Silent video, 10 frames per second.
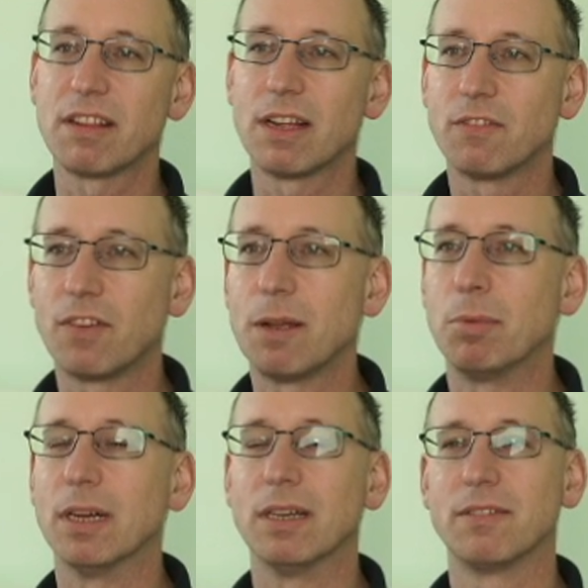is now
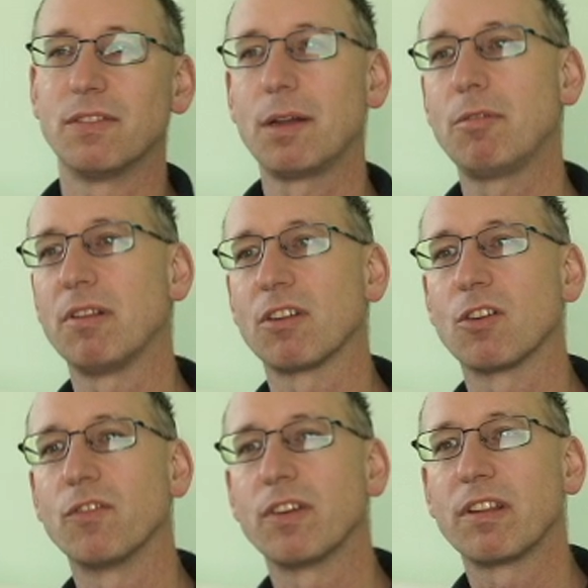Viper. Viper is a
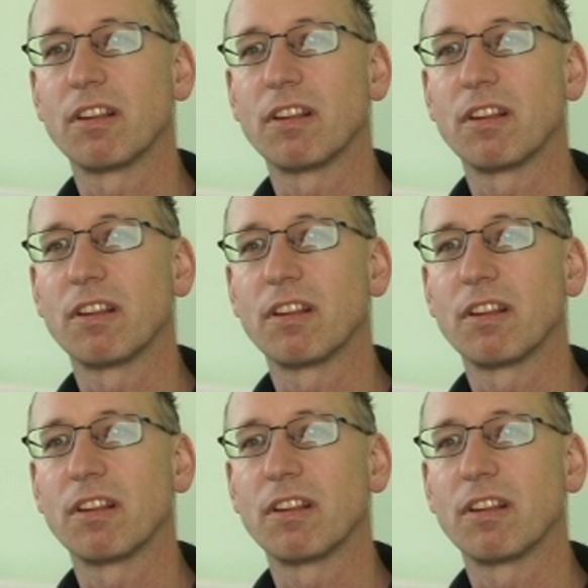config